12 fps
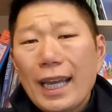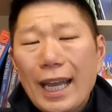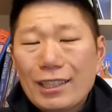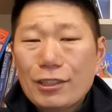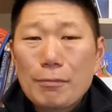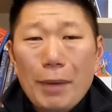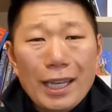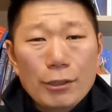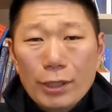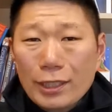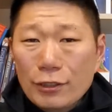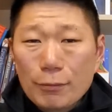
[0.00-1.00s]
And to my
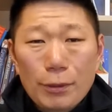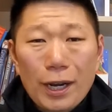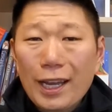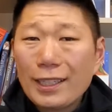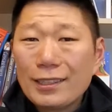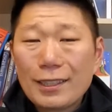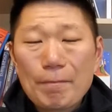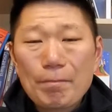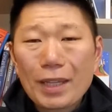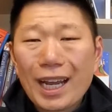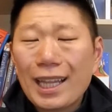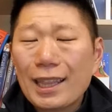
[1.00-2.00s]
great surprise,
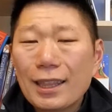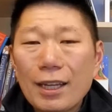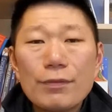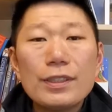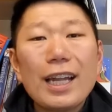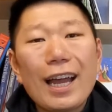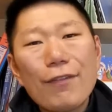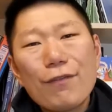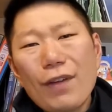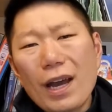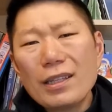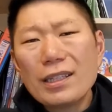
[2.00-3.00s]
I loved it. I
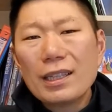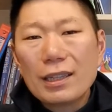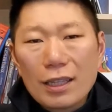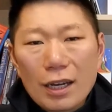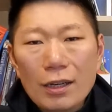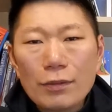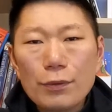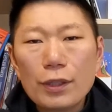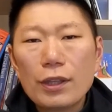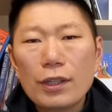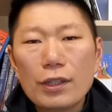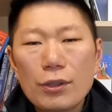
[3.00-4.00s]
fell in love
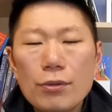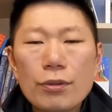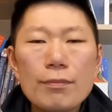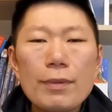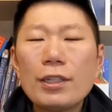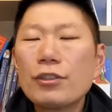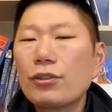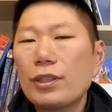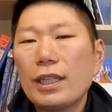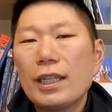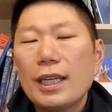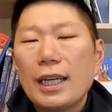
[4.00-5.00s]
with youth
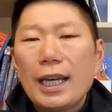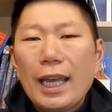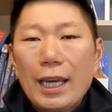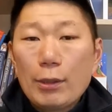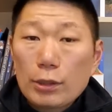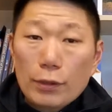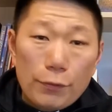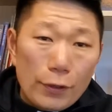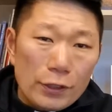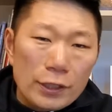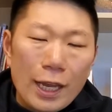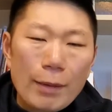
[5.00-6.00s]
ministry. And it was the
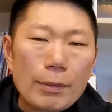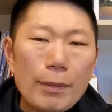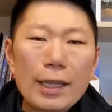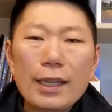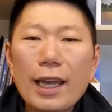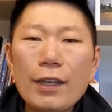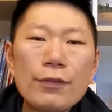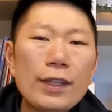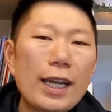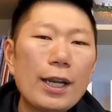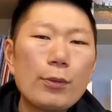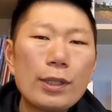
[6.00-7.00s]
first time in my life
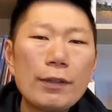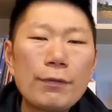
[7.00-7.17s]
that I really